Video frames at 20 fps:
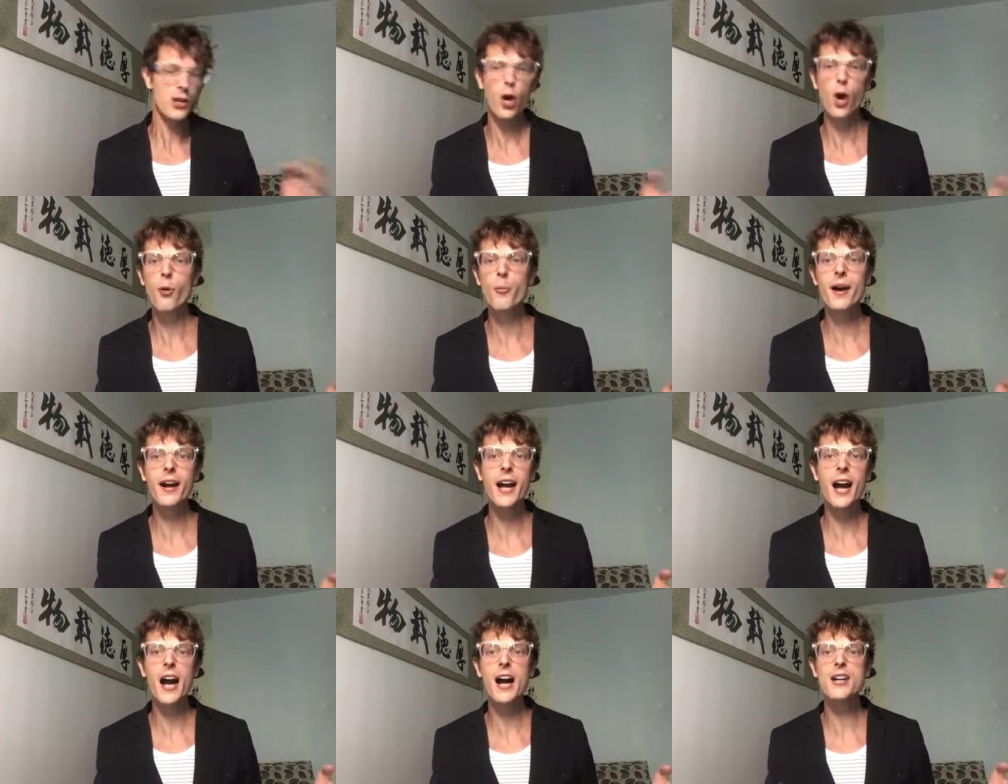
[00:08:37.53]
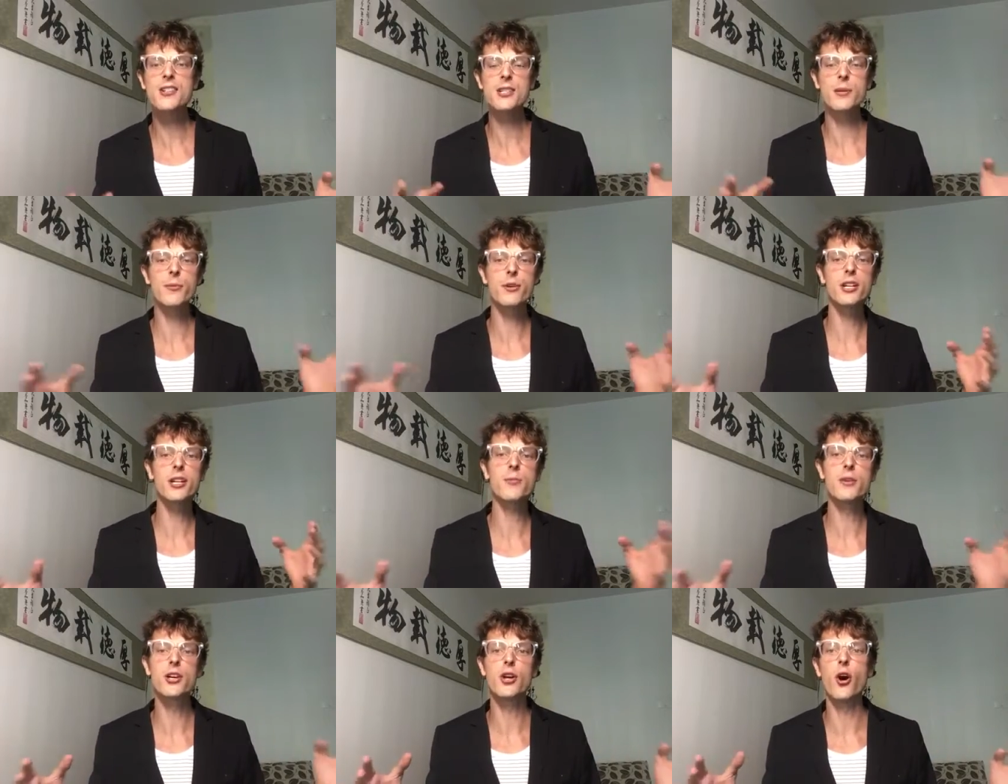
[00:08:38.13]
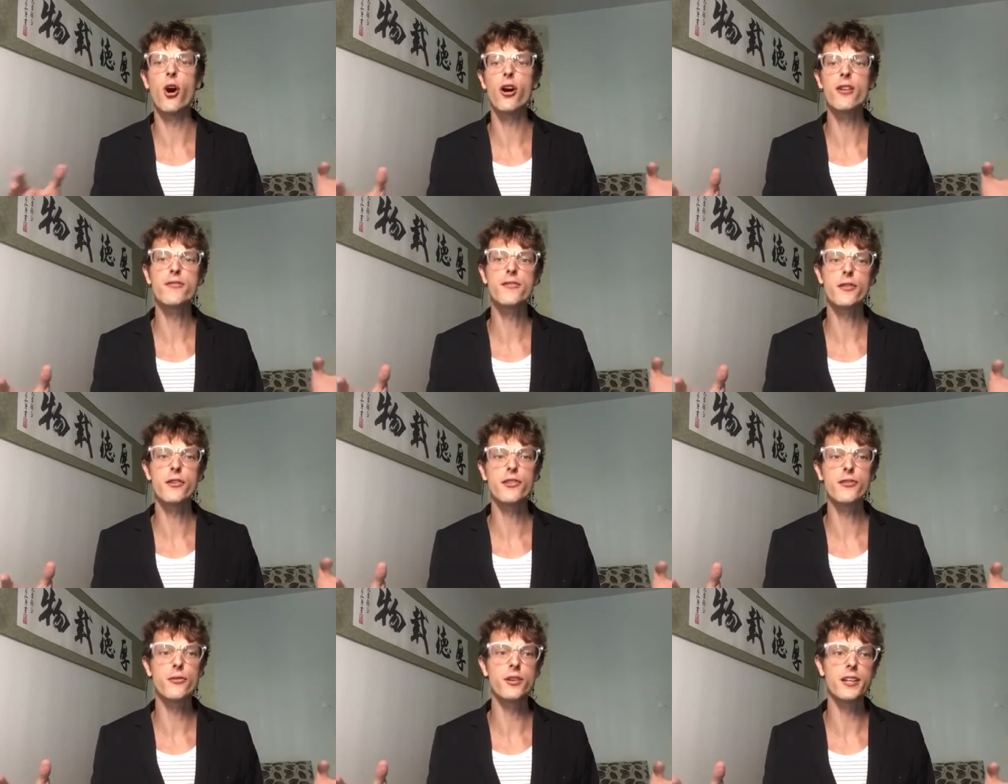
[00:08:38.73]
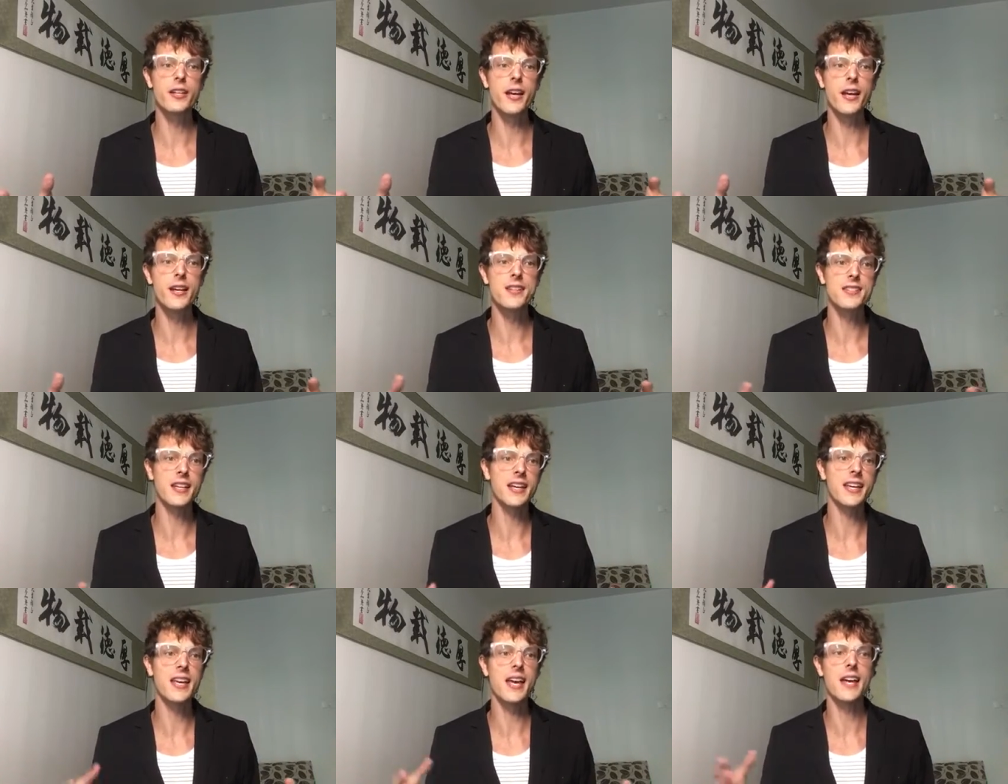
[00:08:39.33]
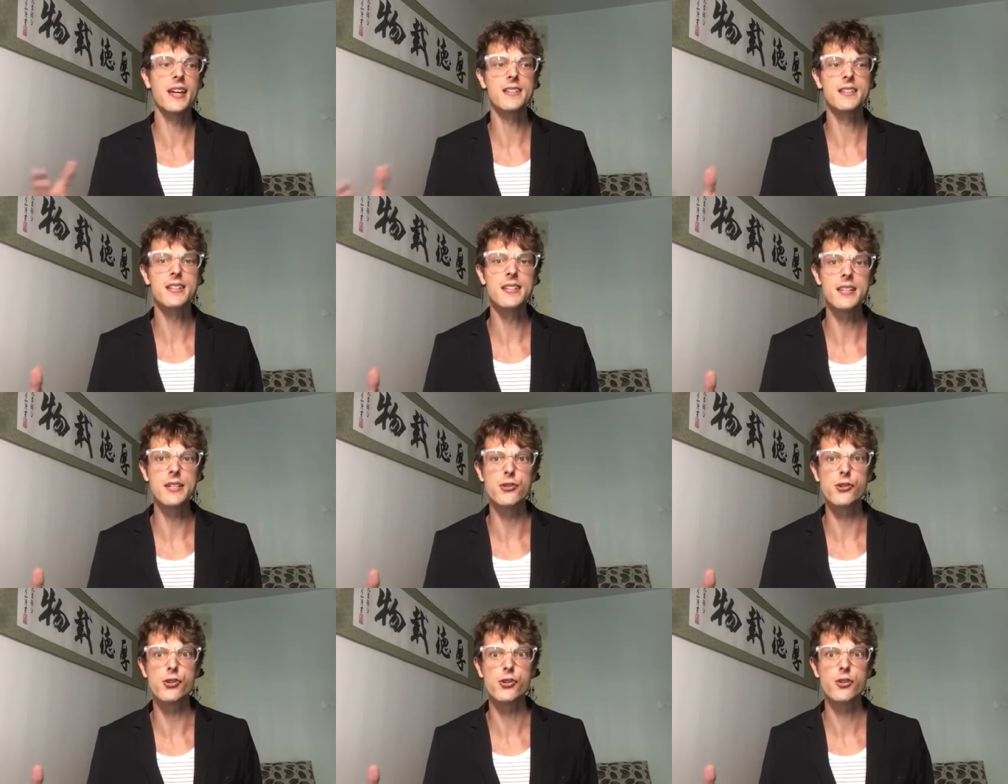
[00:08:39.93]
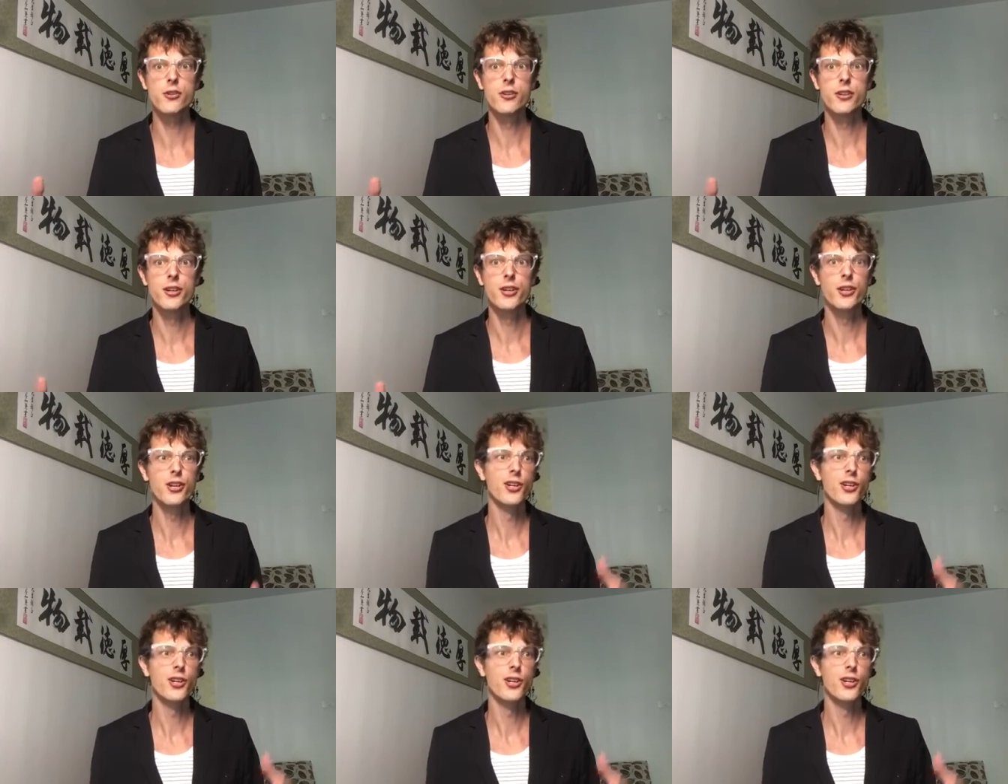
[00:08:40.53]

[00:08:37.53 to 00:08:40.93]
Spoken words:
oh my gosh, I'm going to be gone for 3 days. I can't teach.